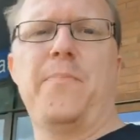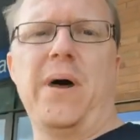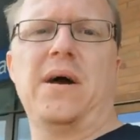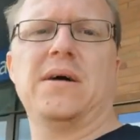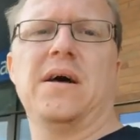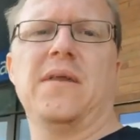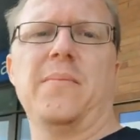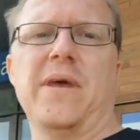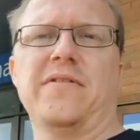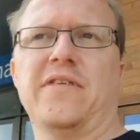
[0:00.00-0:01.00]
but the
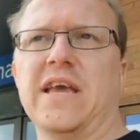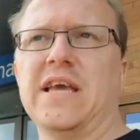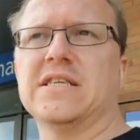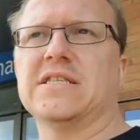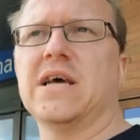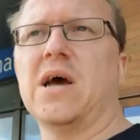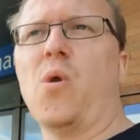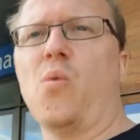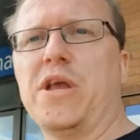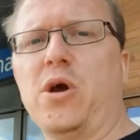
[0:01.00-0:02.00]
main thing is
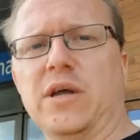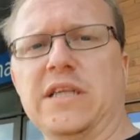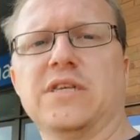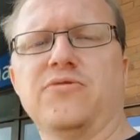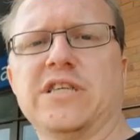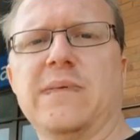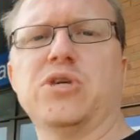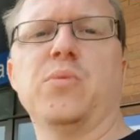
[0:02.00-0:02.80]
we got into the reception.